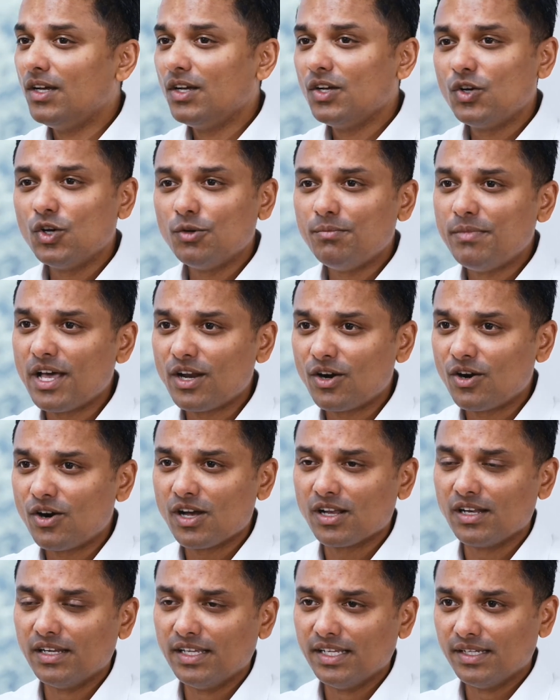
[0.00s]
Good, bad, or
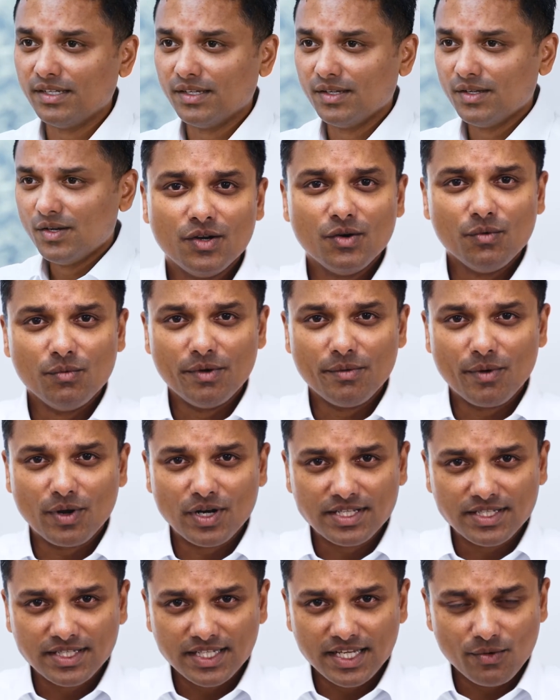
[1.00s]
ugly, we want
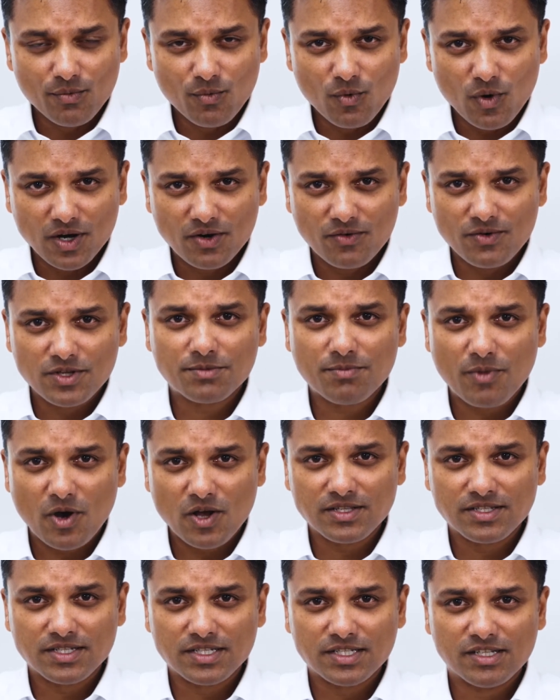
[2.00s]
to see what
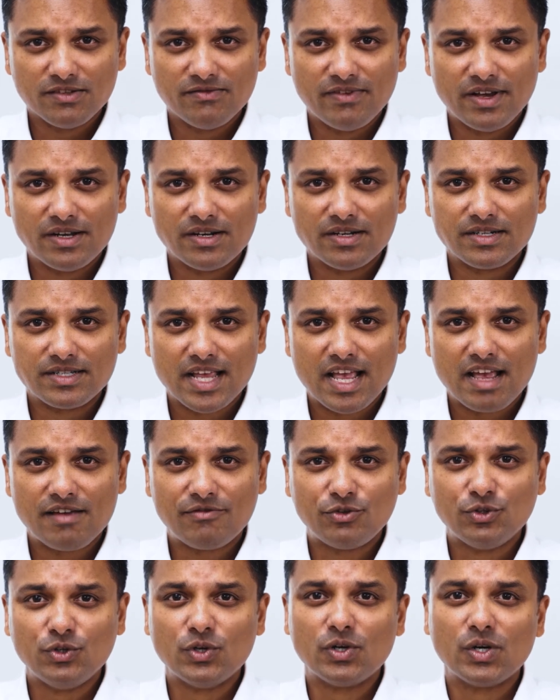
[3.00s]
responses the vendors have
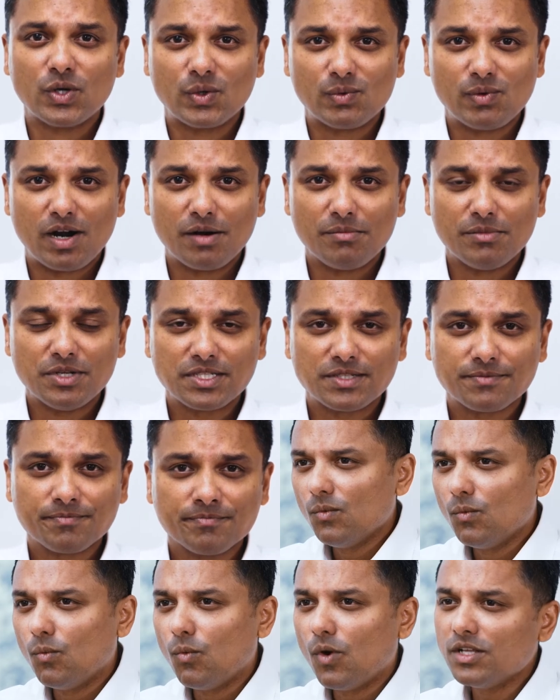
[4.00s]
to your requirements.
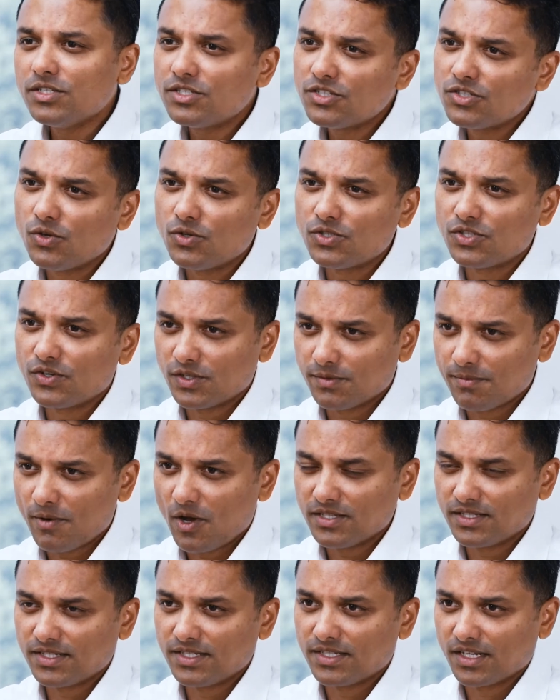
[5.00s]
Once those
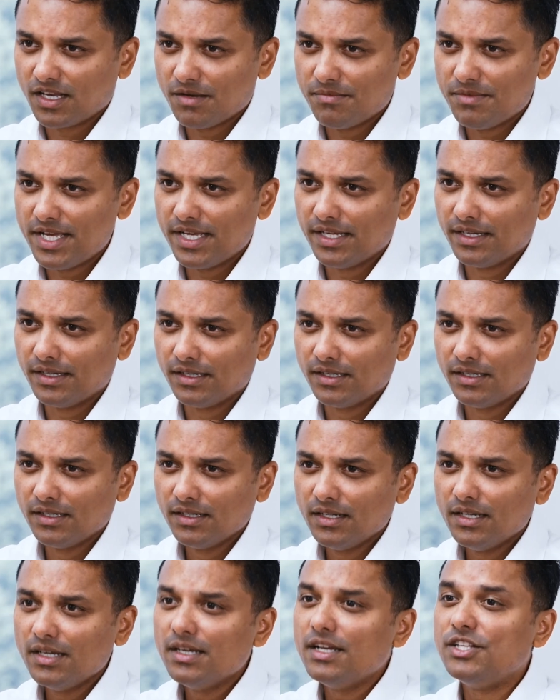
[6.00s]
responses come in,
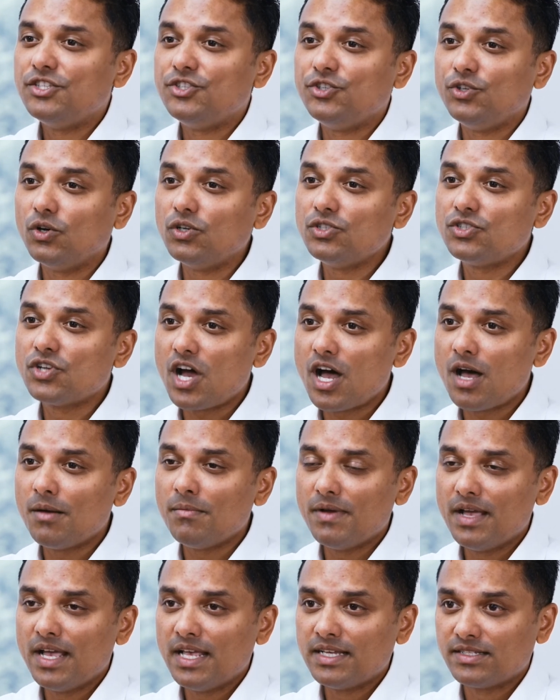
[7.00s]
it's your
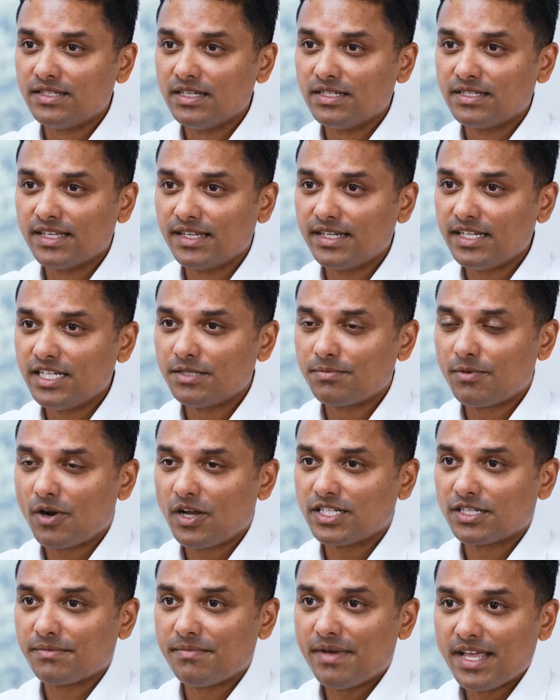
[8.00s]
job as the city's
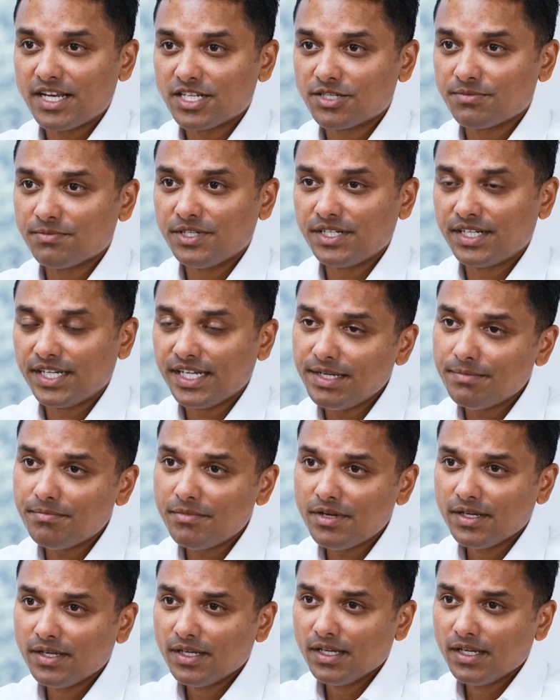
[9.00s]
project management
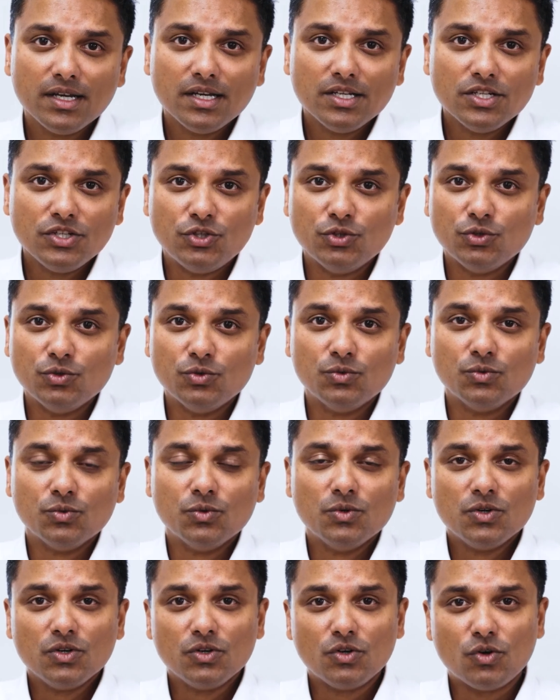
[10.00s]
team to
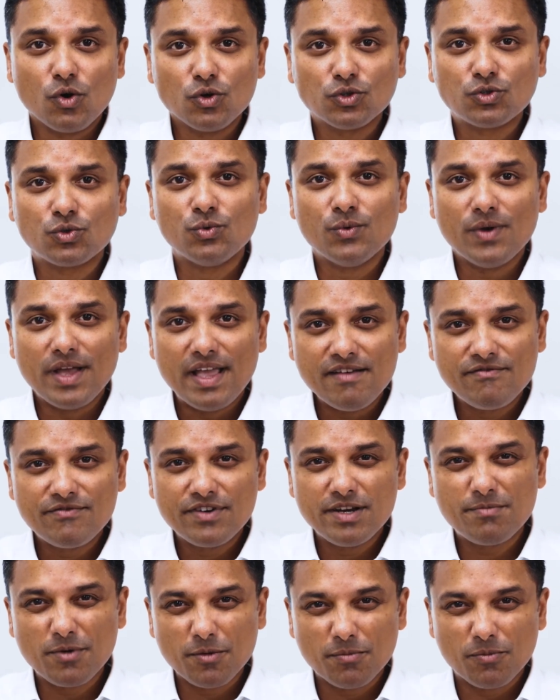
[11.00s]
go through
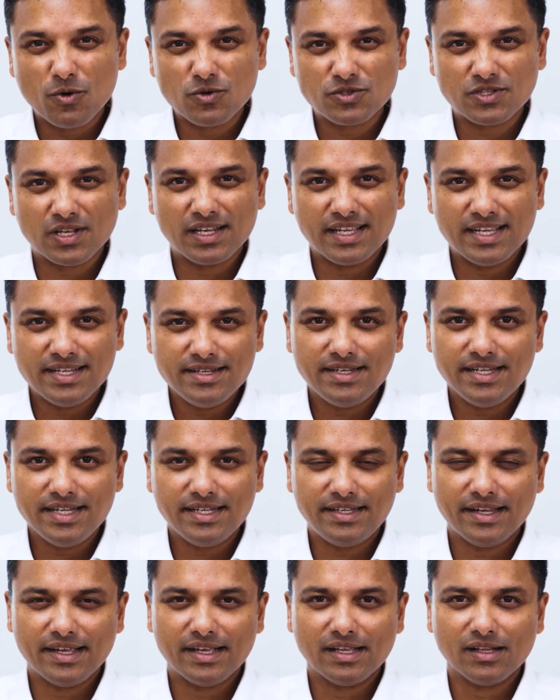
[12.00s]
every proposal in
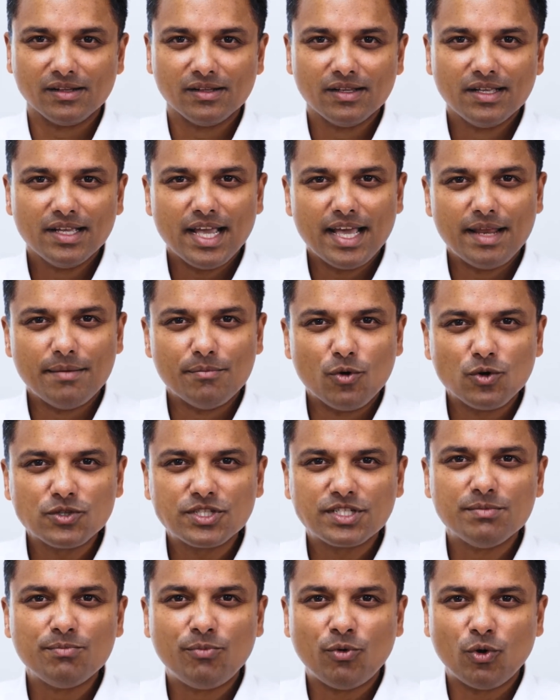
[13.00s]
detail and,
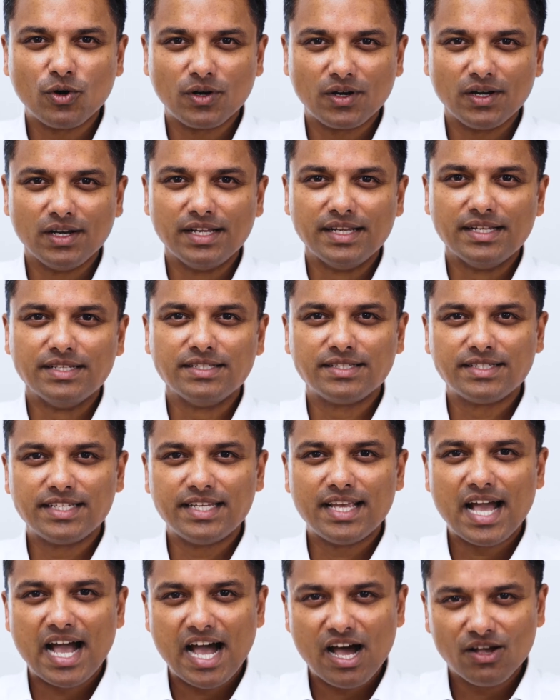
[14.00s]
most importantly,
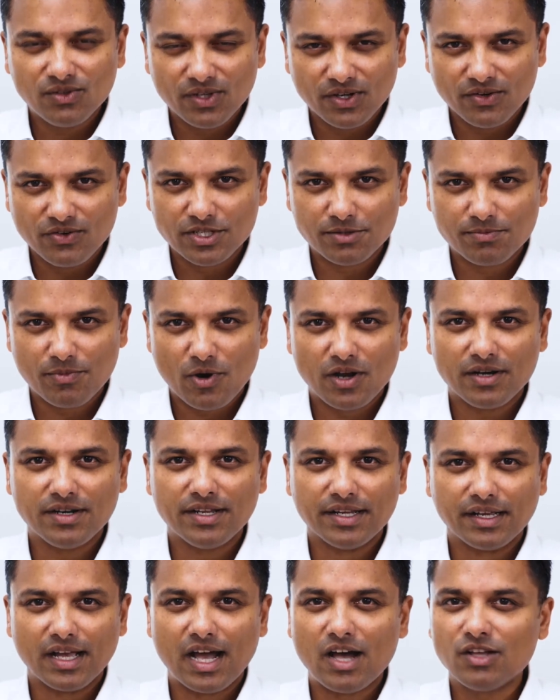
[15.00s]
see how they're
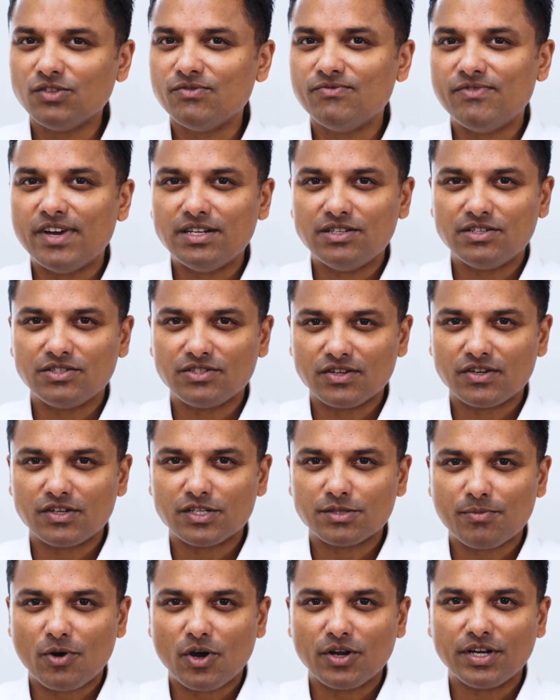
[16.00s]
responding, how the vendors are
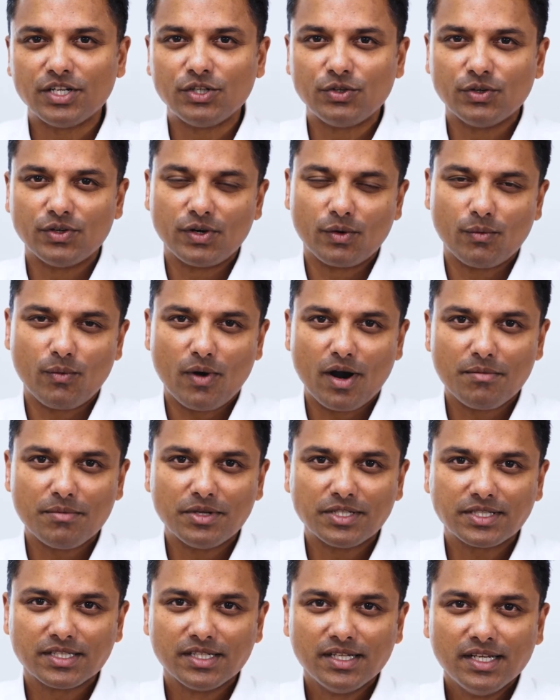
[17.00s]
responding to your
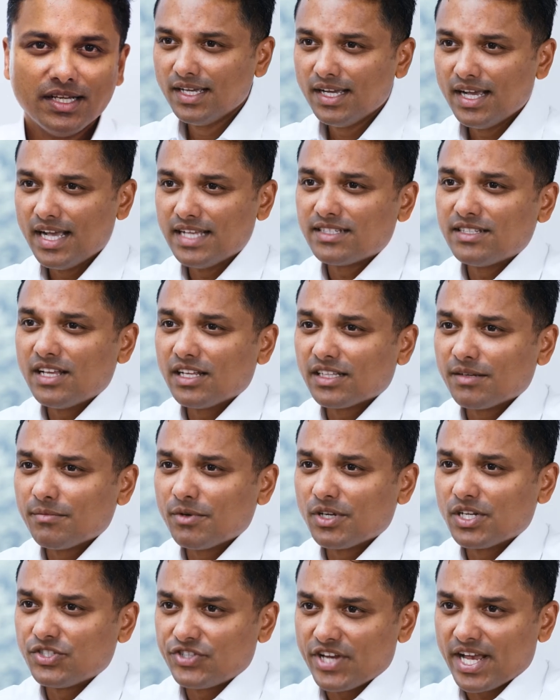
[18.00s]
requirements. It's nothing
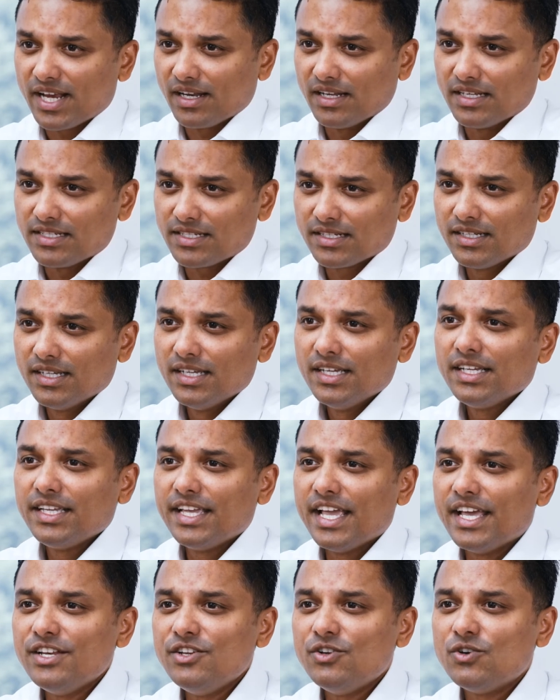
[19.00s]
but a checklist.
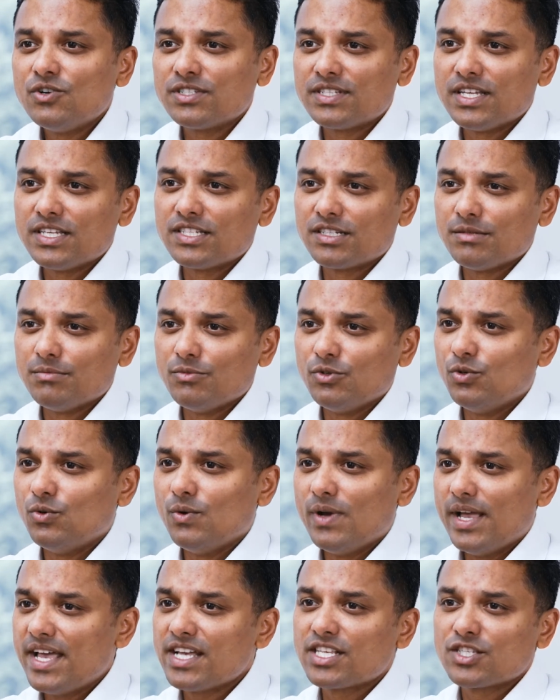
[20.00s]
Can your system
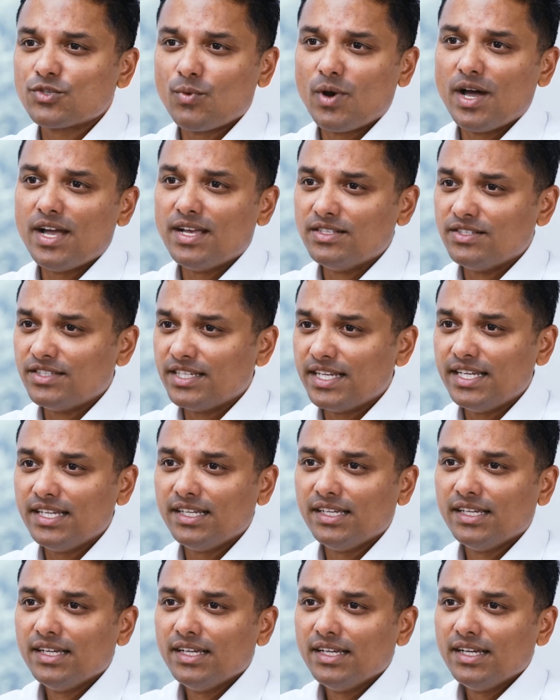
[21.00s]
do X, Y, and Z?